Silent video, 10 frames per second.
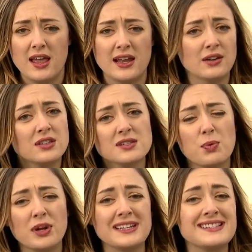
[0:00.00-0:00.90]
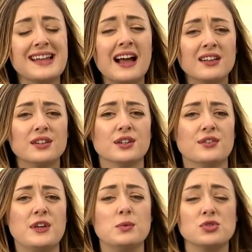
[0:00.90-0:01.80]
Now, at this point, it's not clear
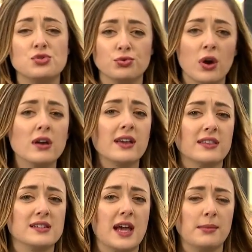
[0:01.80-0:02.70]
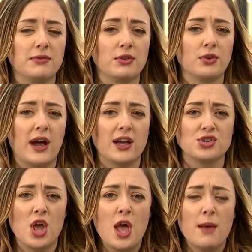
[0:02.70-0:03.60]
if he was drunk at the time of the crash,